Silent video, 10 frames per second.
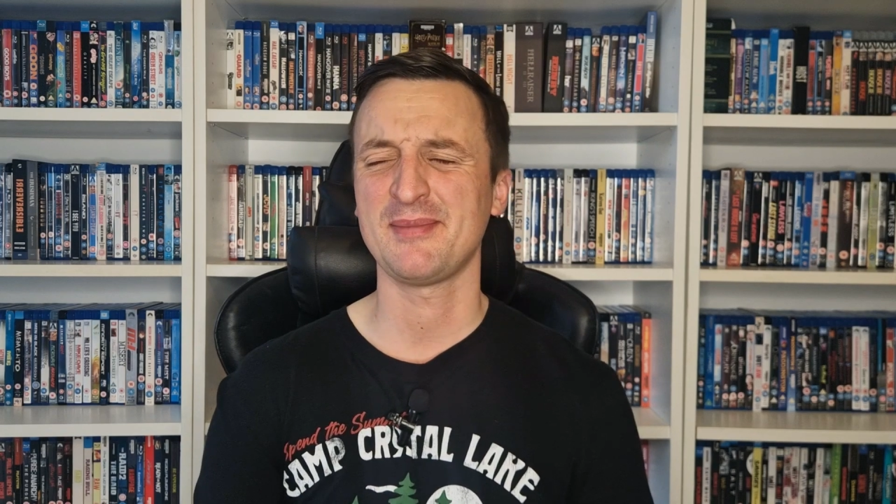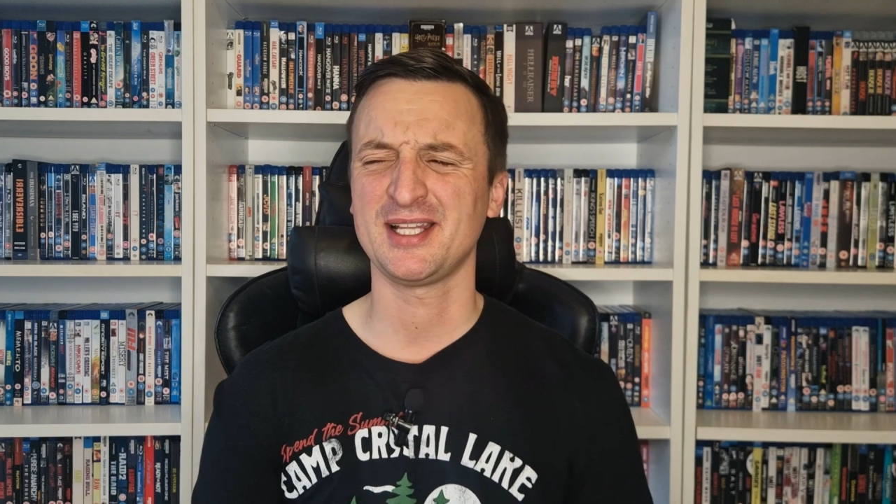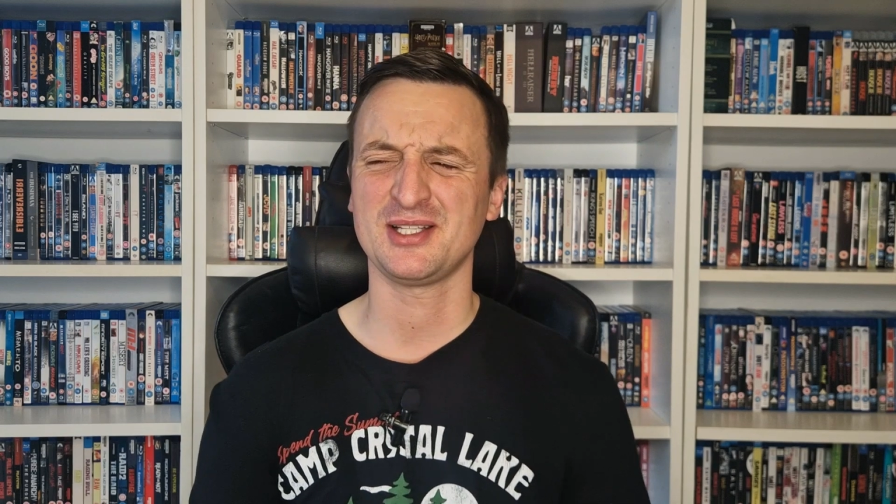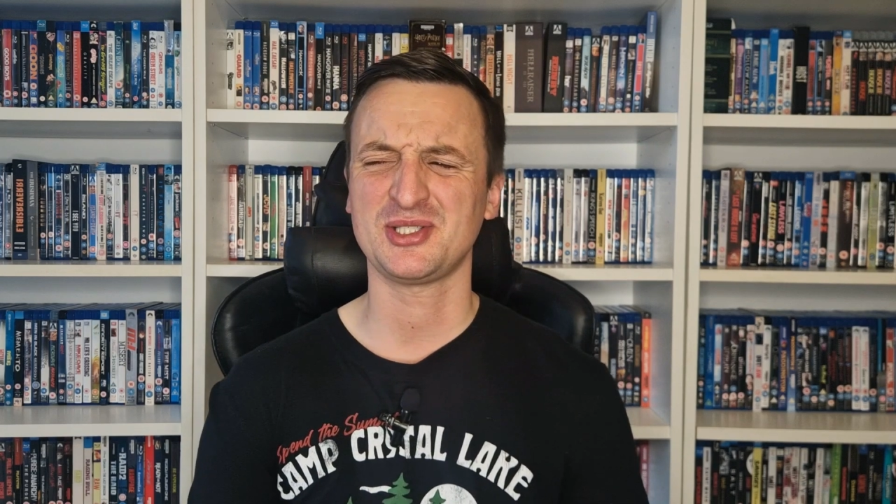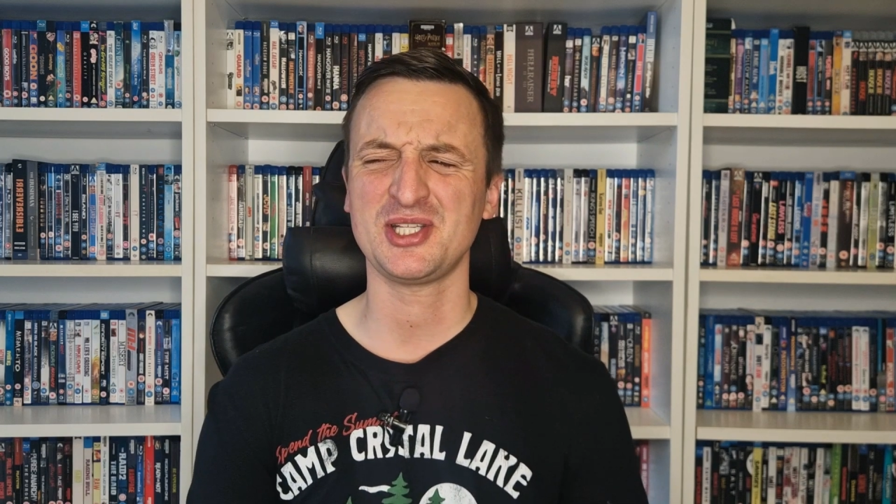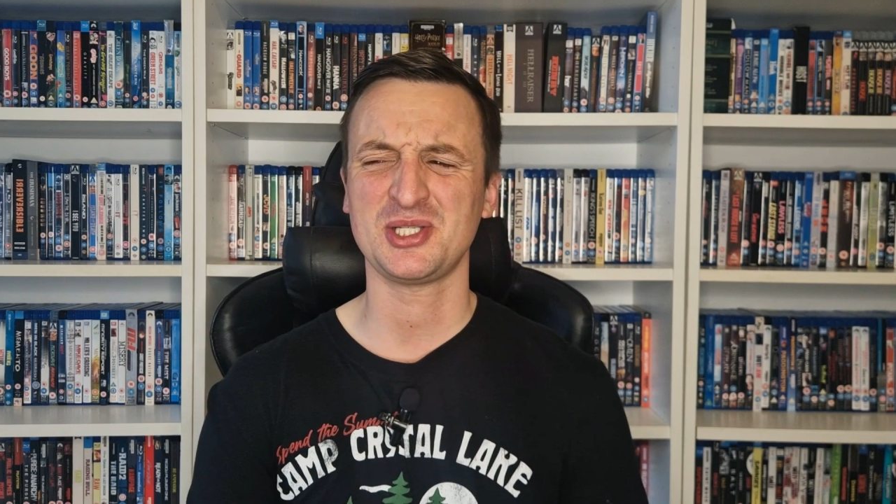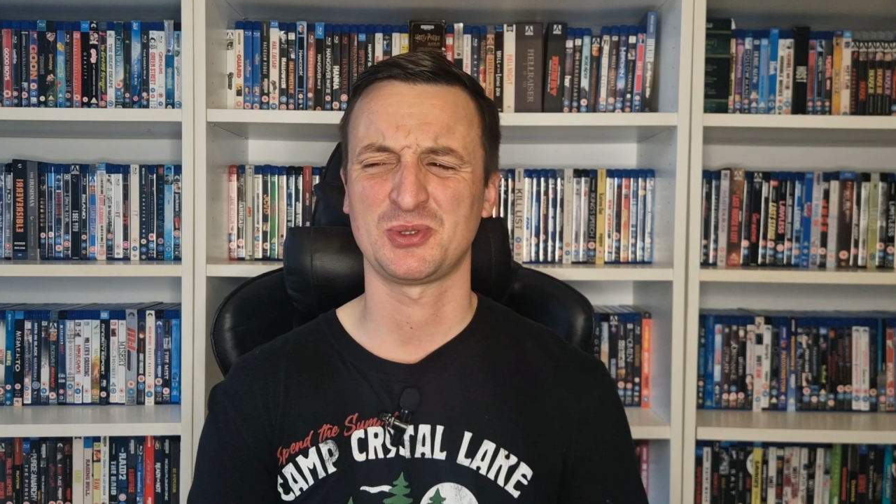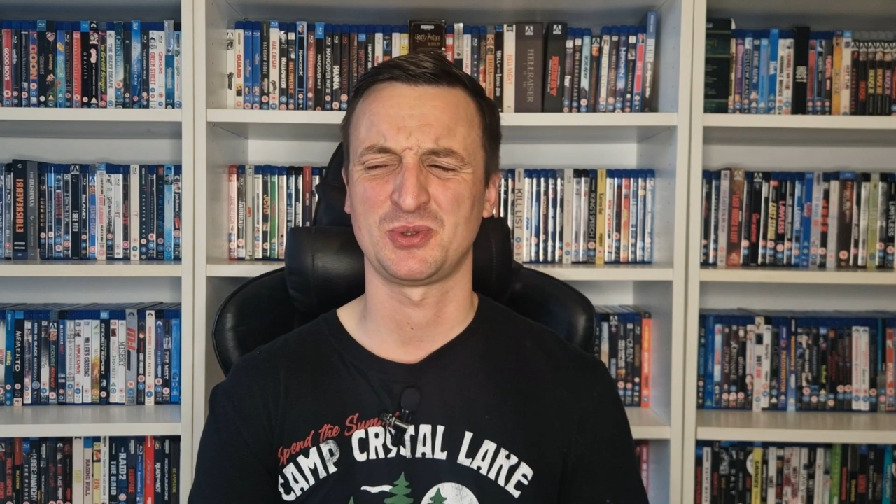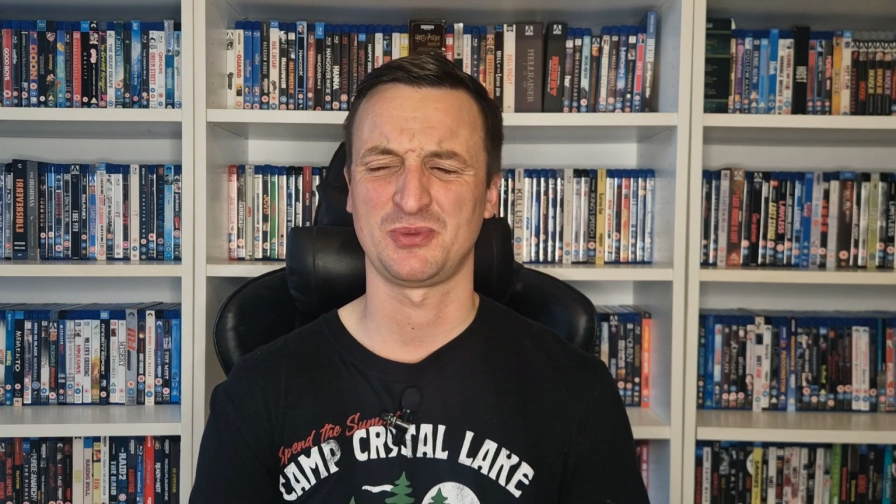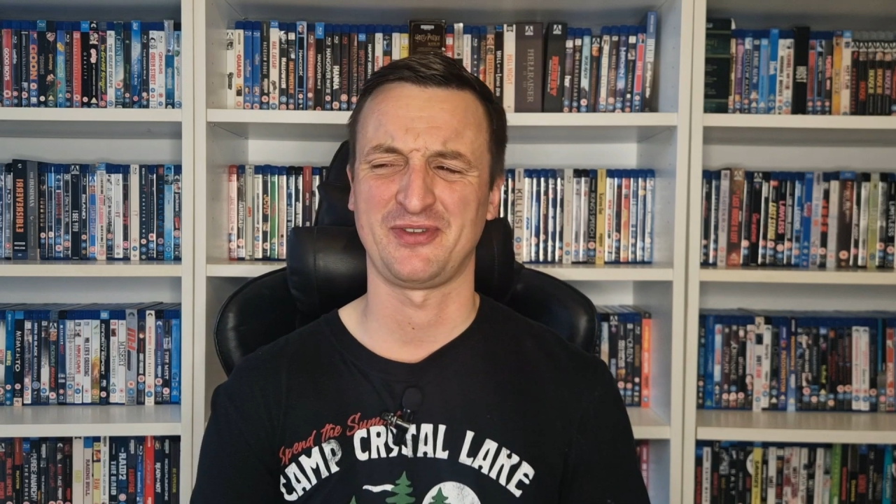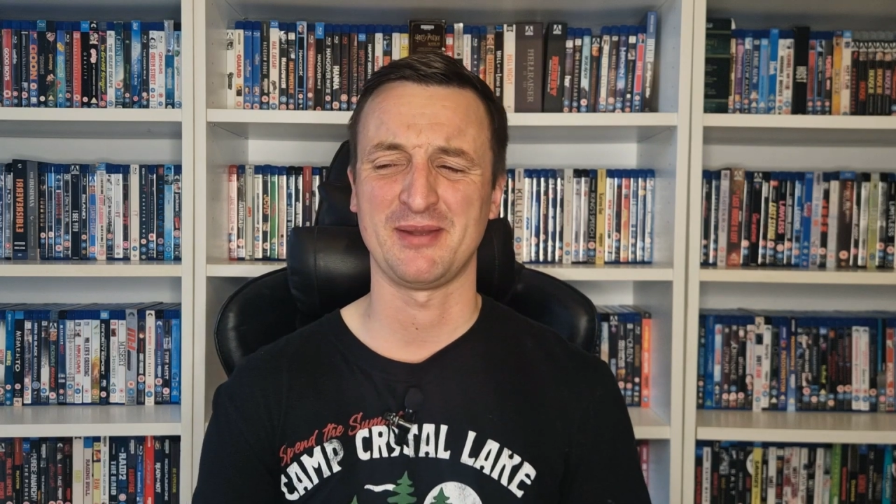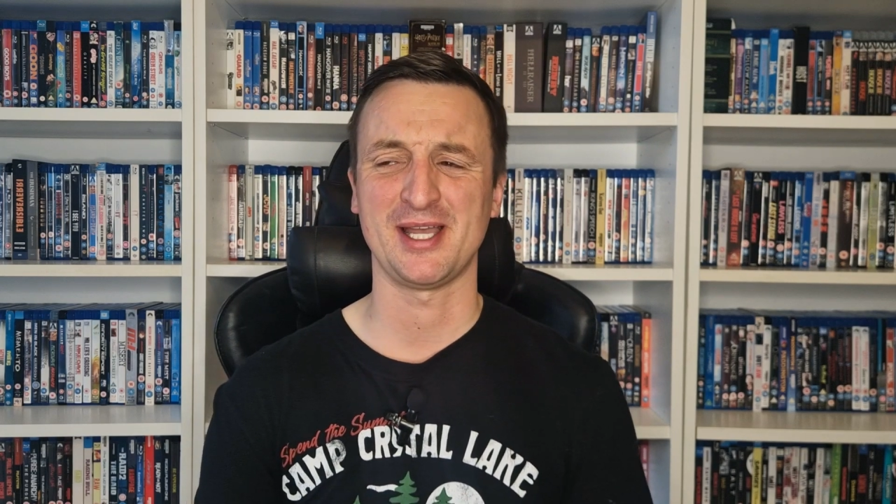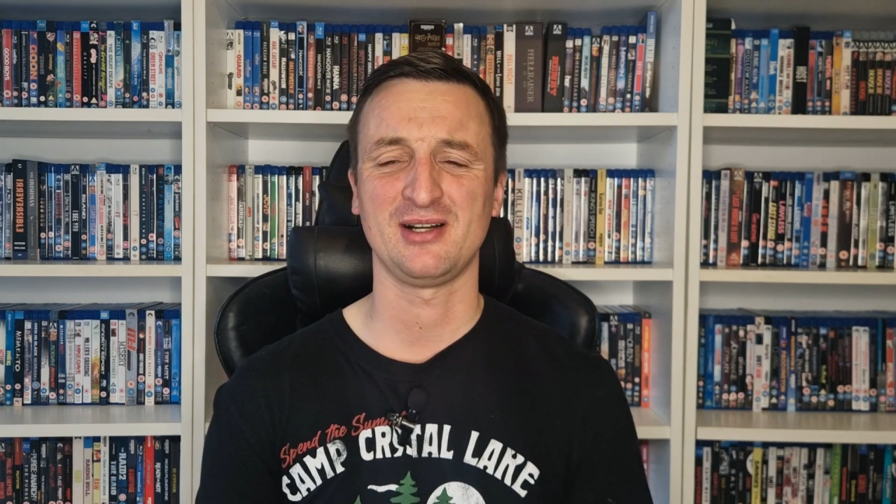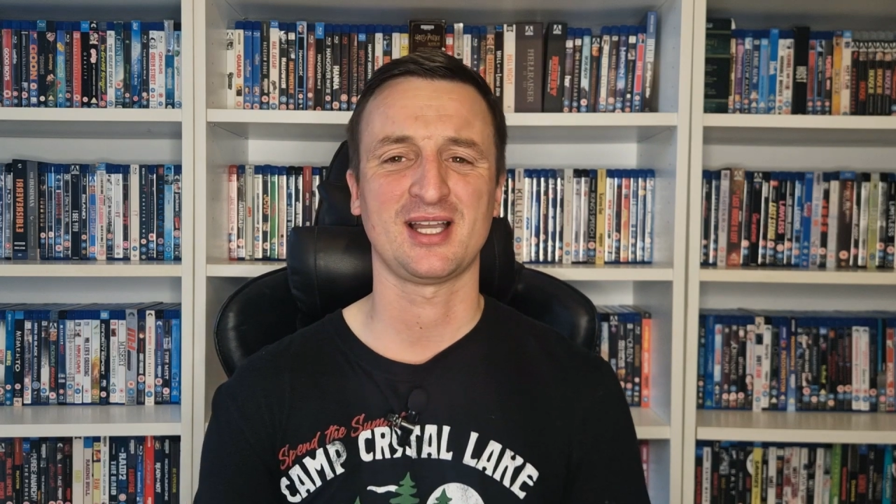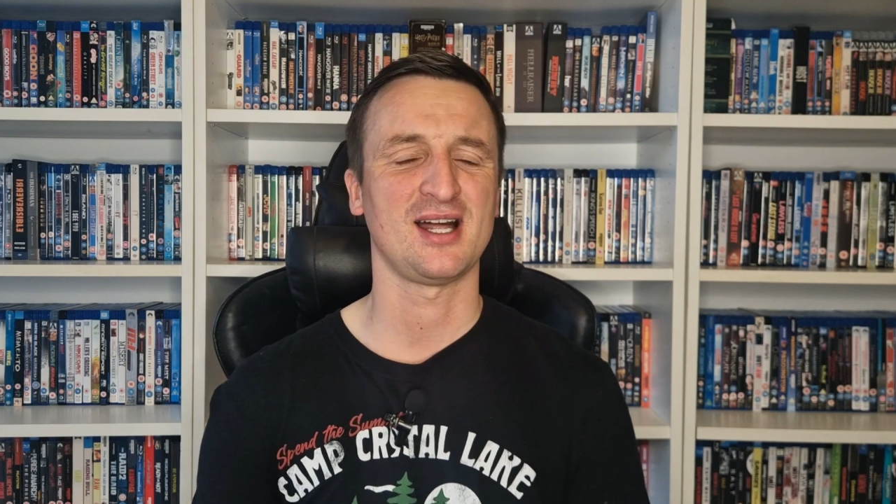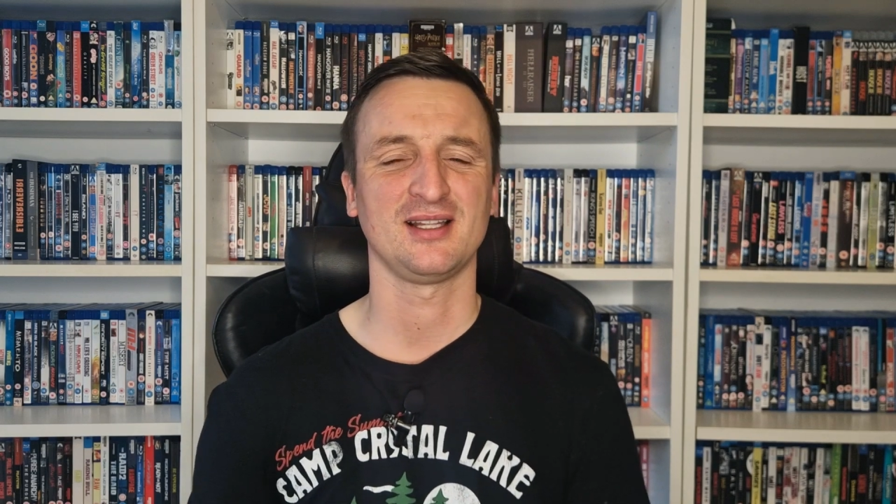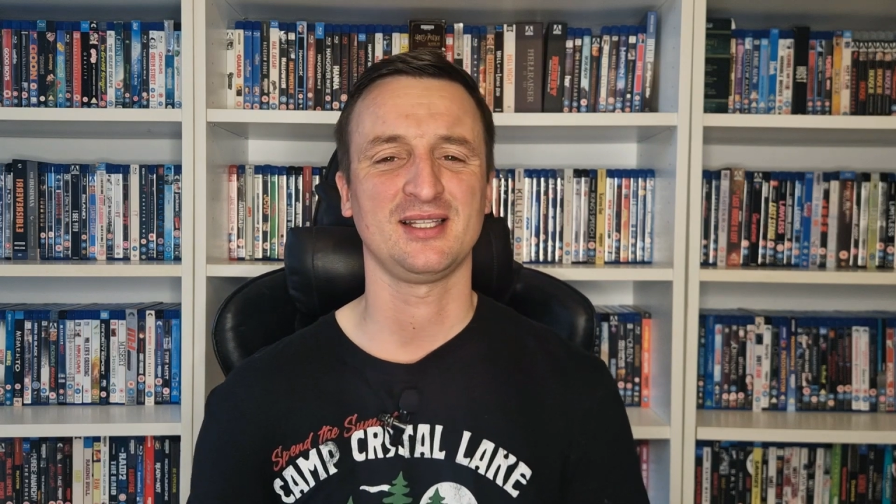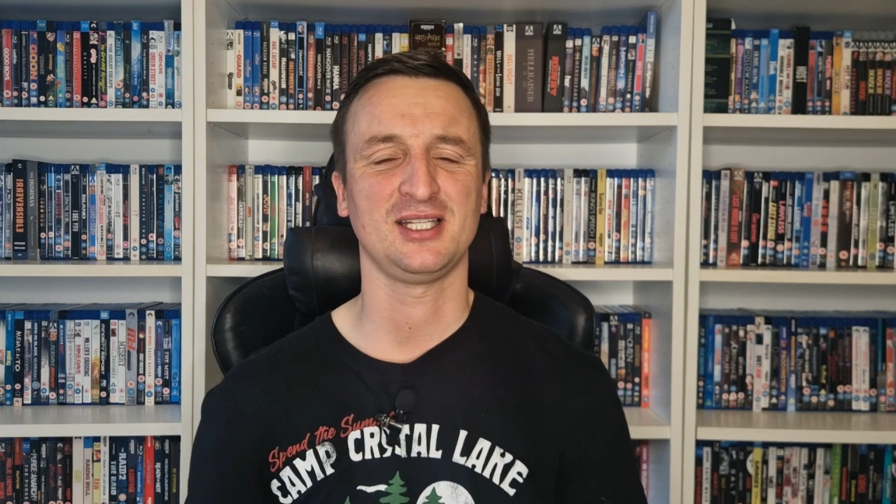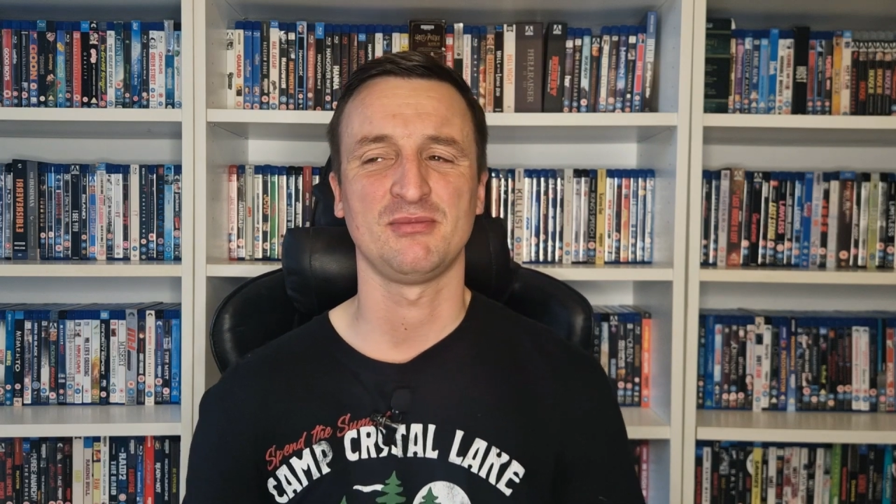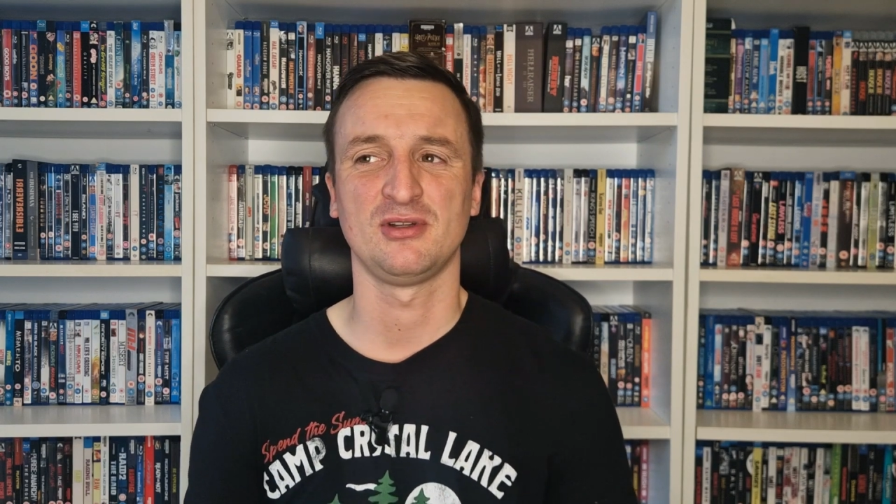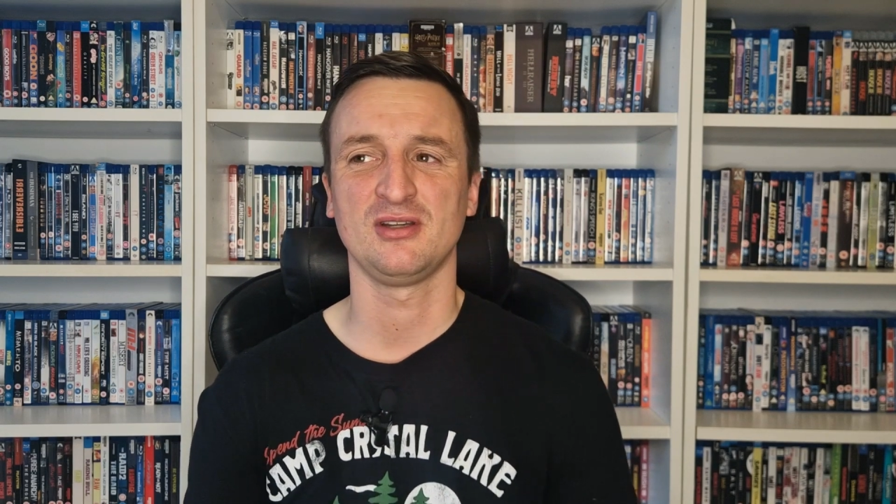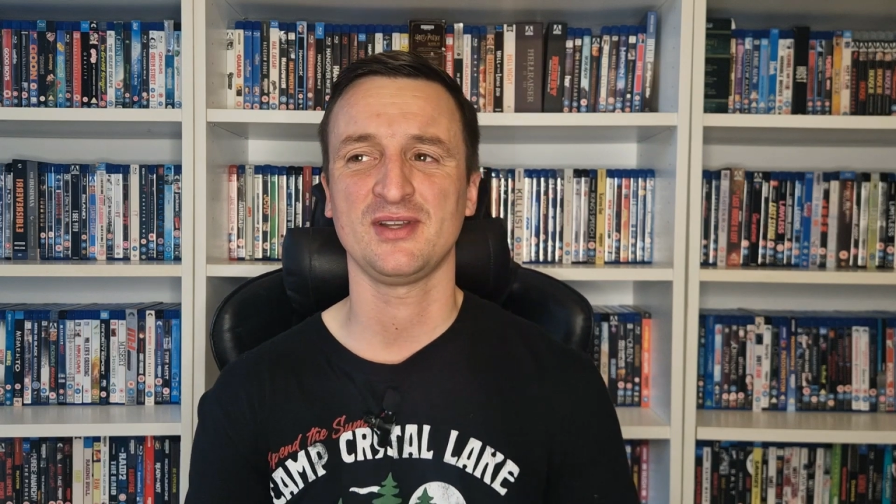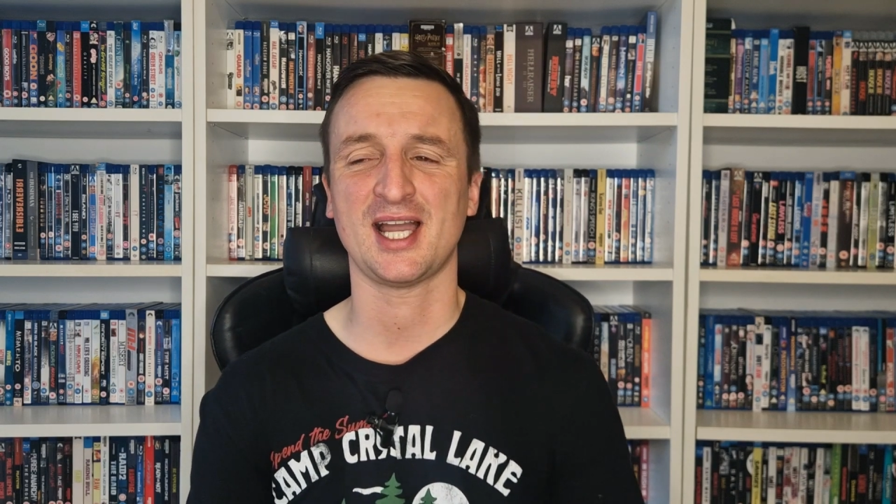I mean, there's this female character in the movie.